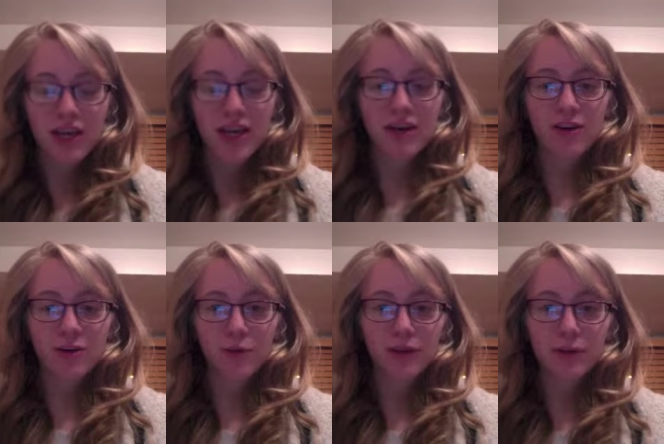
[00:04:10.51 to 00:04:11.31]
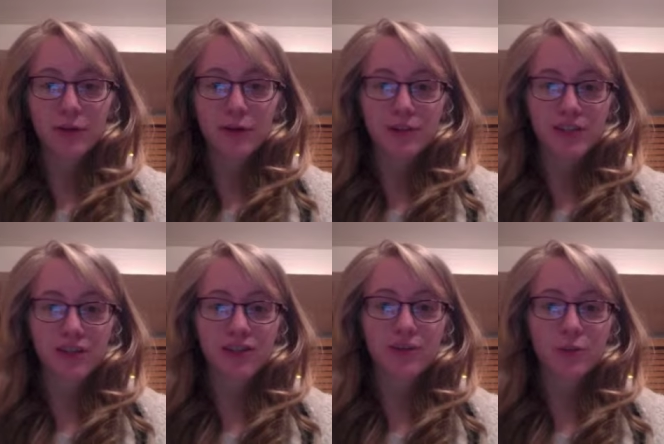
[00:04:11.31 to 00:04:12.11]
In our preliminary
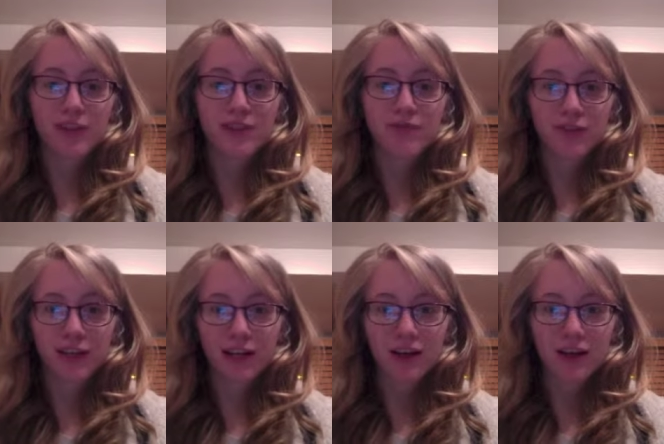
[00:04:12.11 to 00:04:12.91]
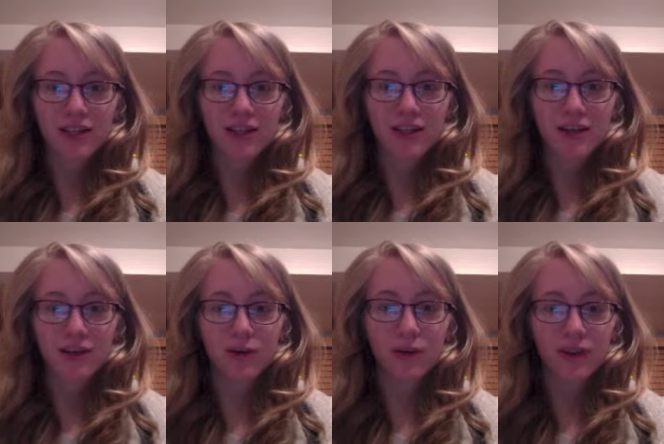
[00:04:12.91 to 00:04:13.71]
task, we didn't realise that
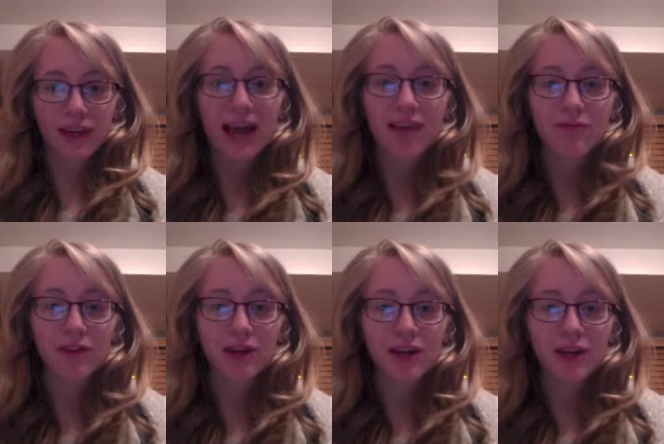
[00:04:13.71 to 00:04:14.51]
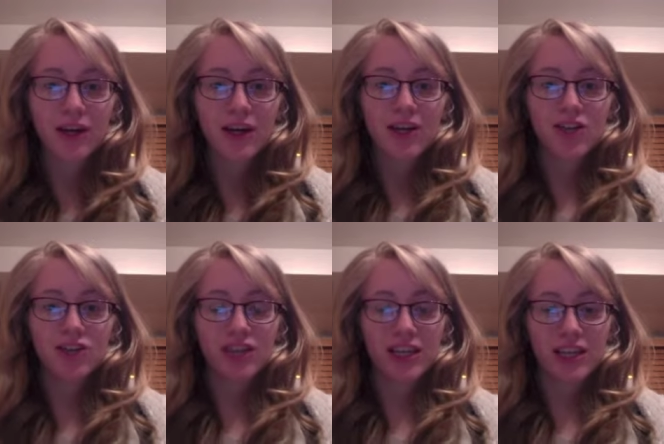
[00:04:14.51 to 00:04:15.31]
on the camera,
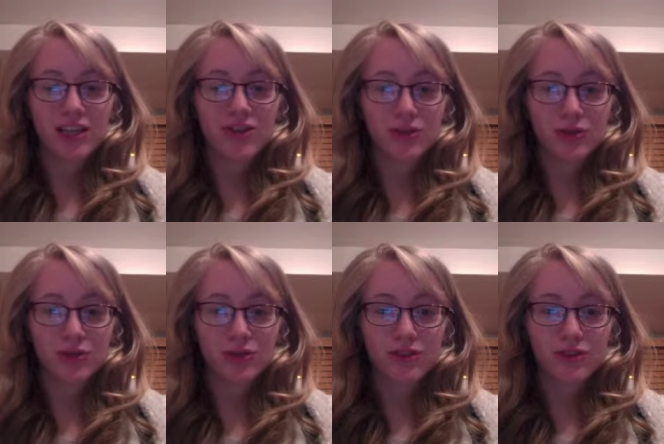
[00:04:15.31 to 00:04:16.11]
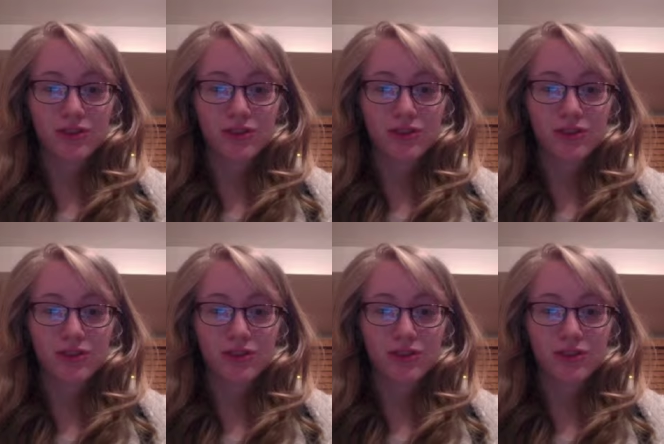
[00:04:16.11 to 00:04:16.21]
shaky shots,